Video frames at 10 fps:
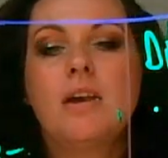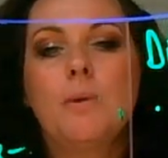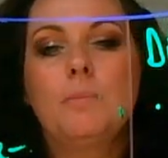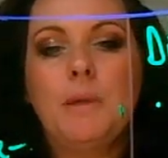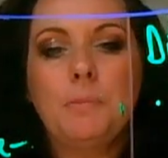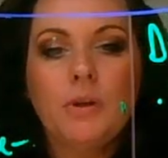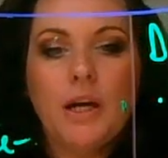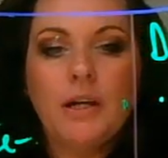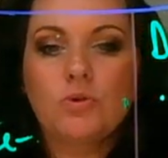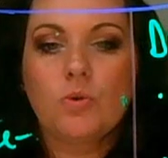people
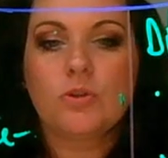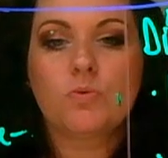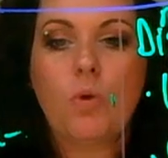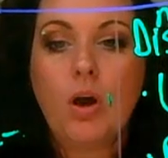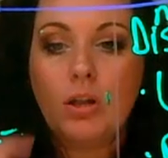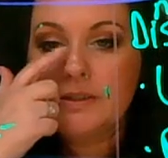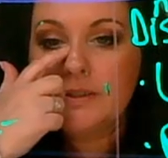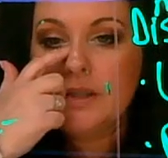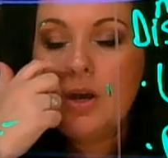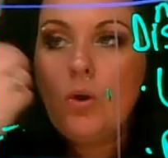like George
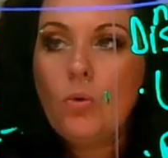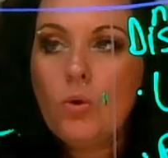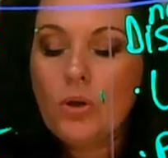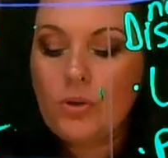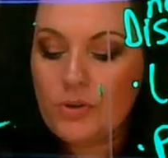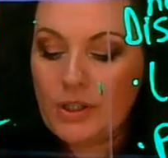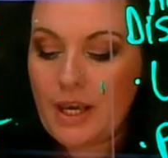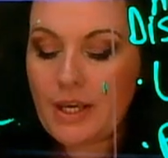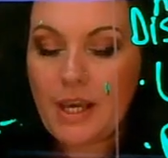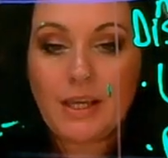Wallace or the
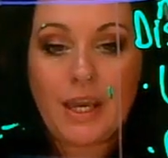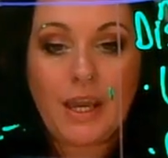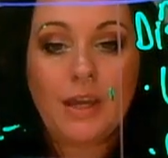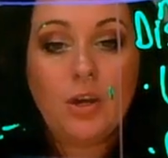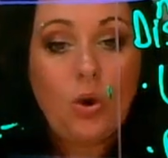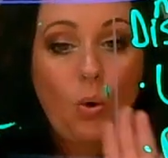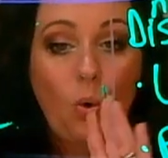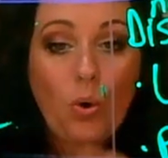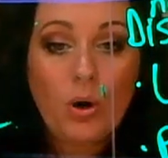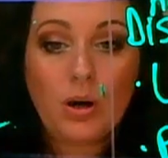KKK,
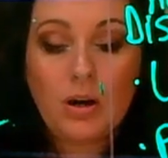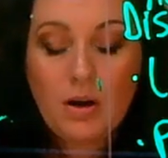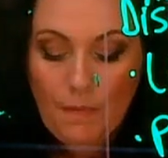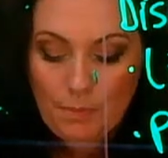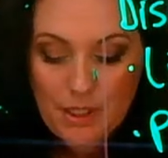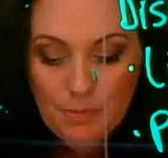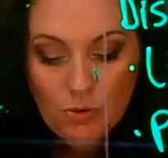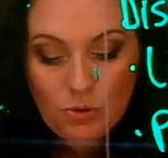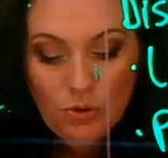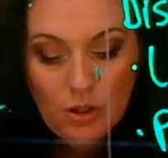or
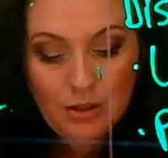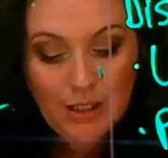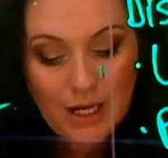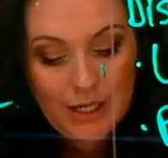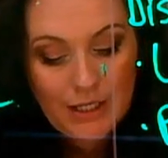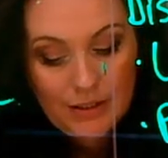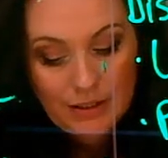people like